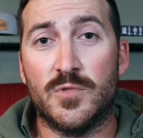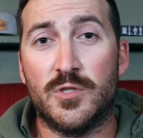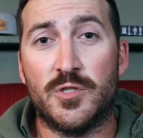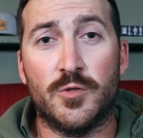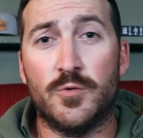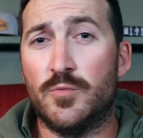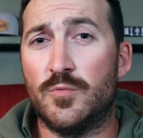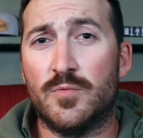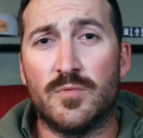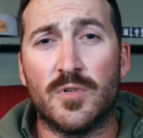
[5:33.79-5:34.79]
Two,
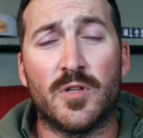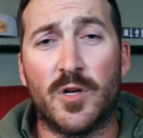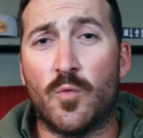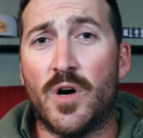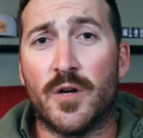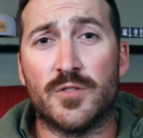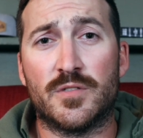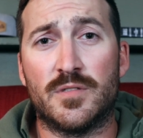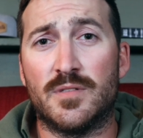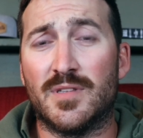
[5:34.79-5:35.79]
clear
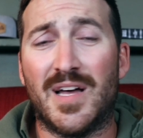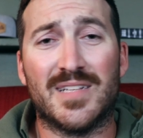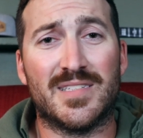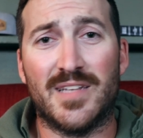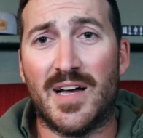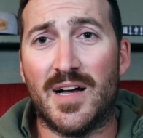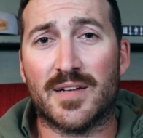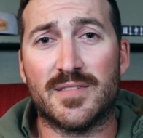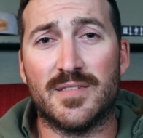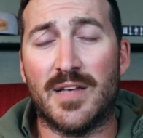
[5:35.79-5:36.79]
waters, lots of
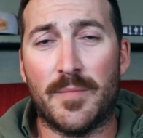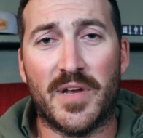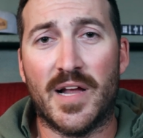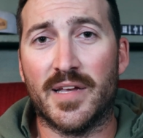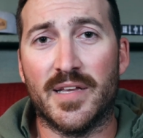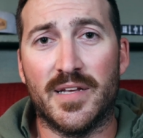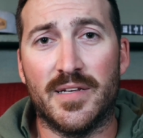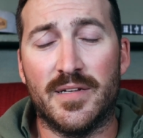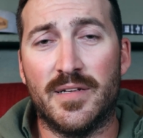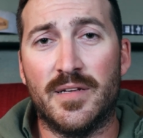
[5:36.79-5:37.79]
docks. I mean, I get it.